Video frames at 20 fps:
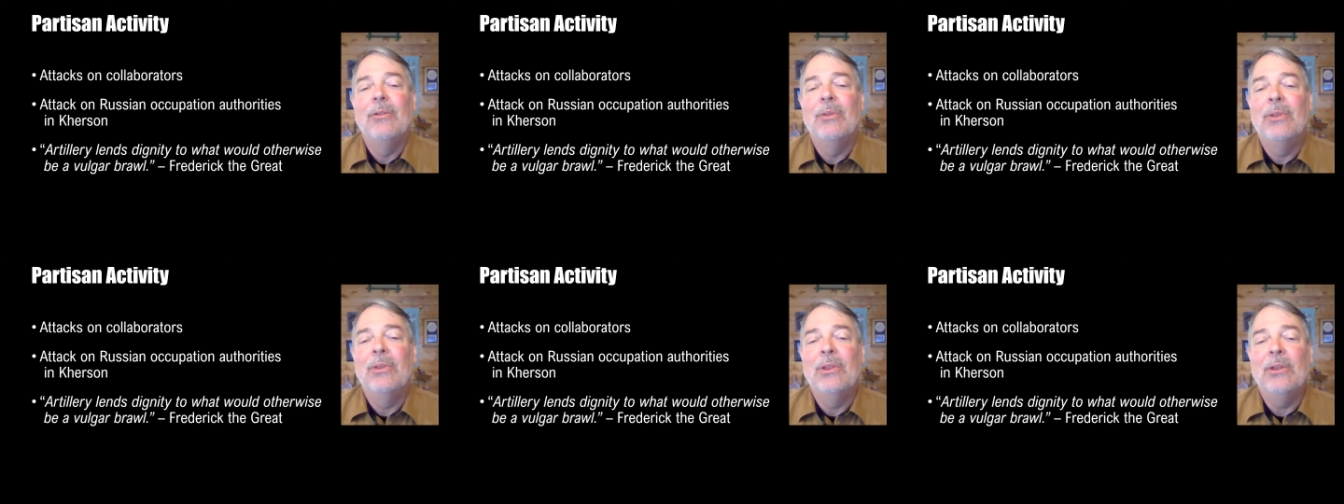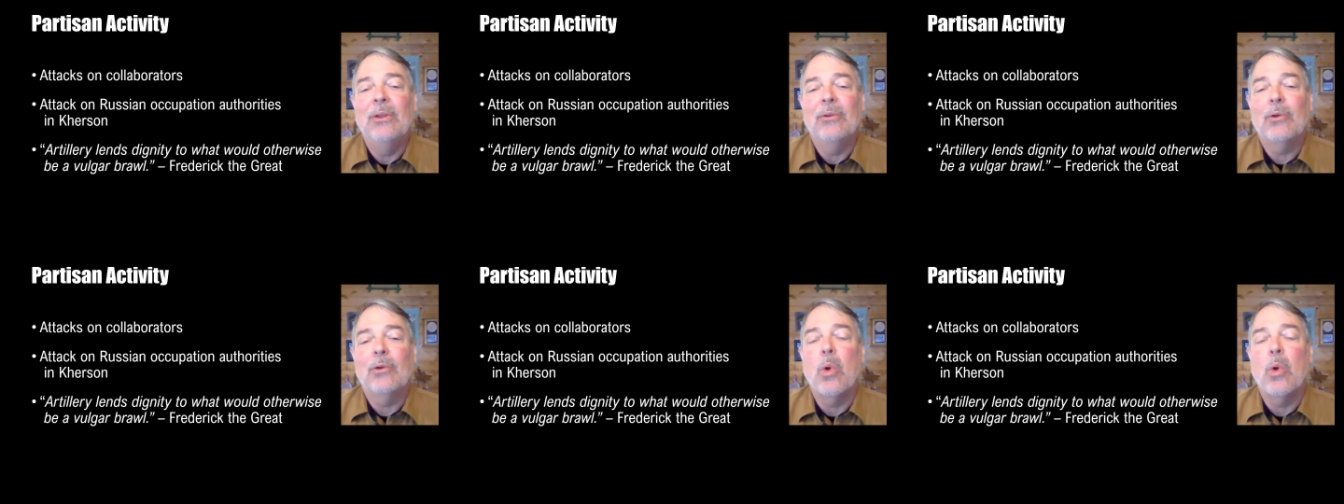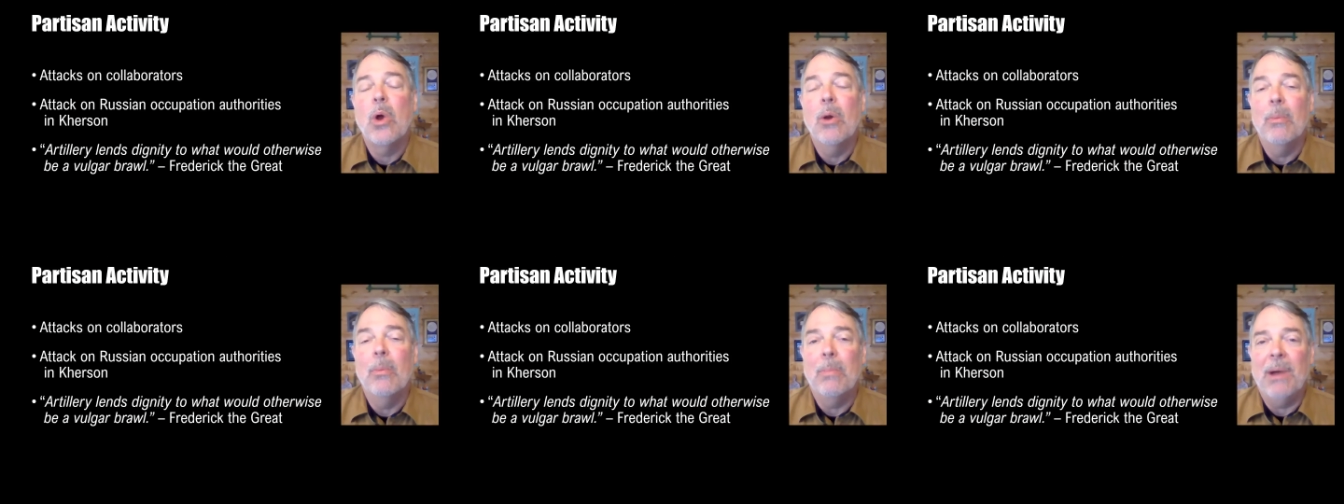the
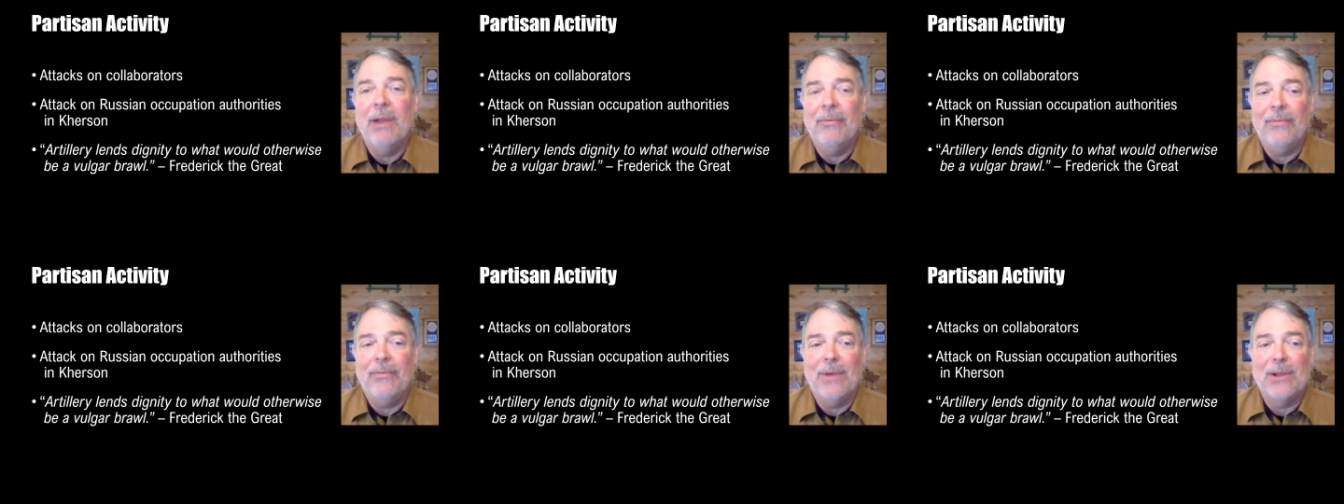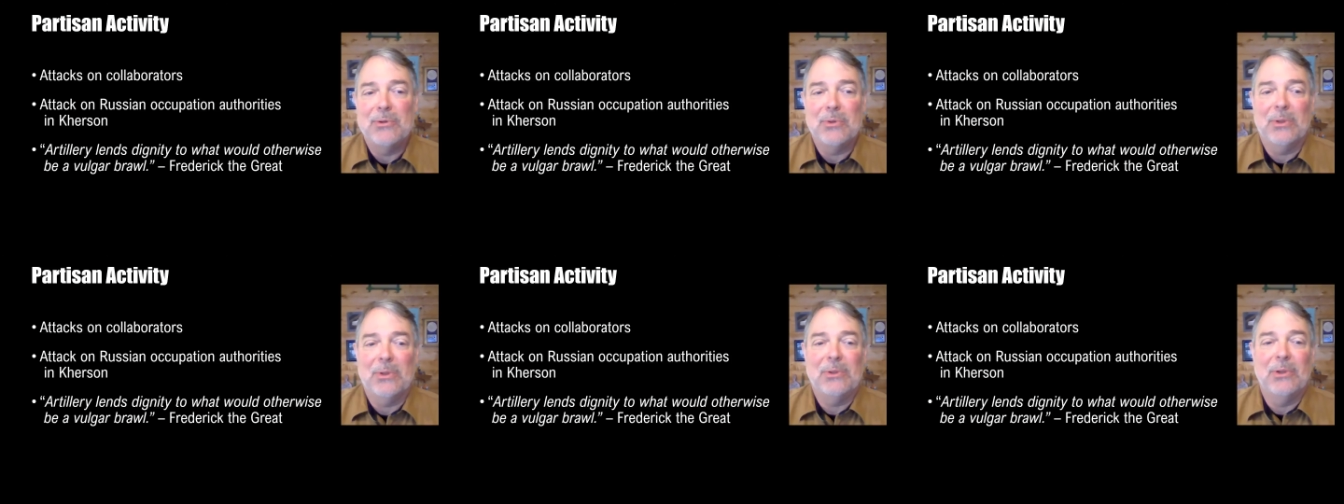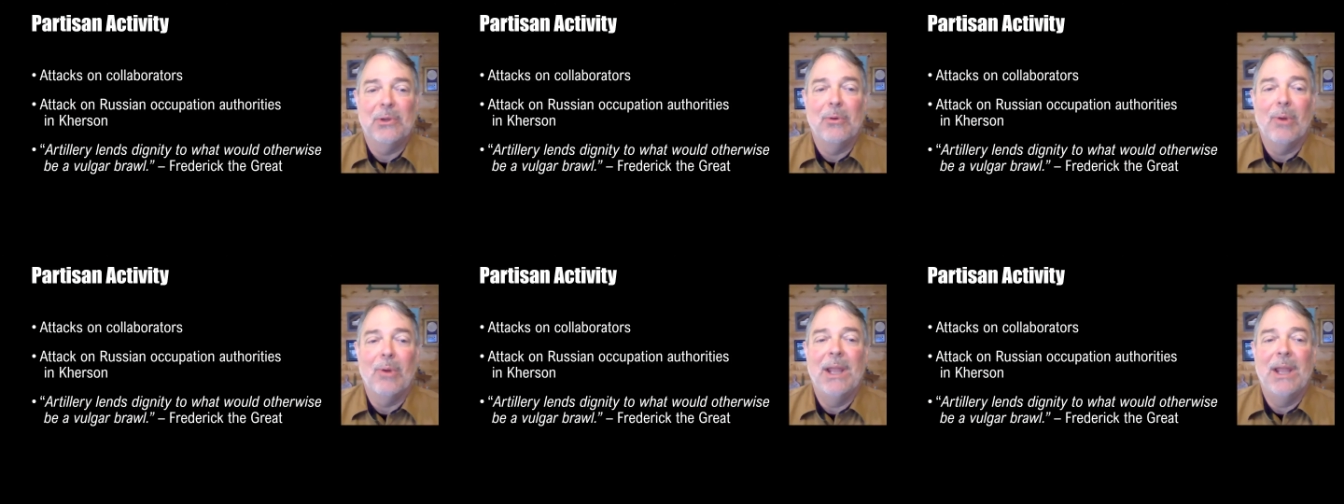quote by Frederick
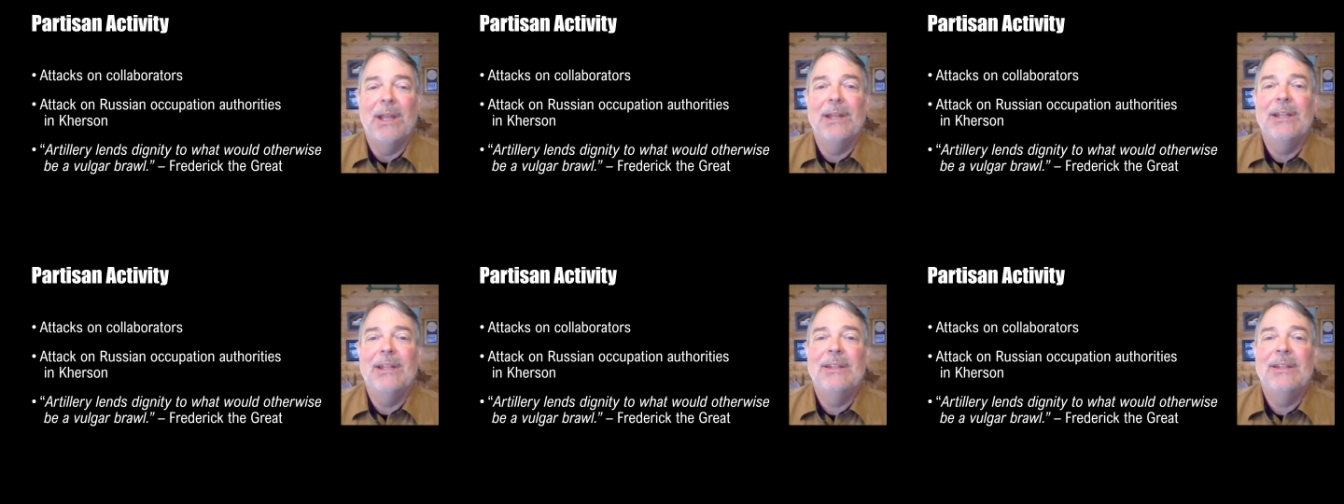the Great.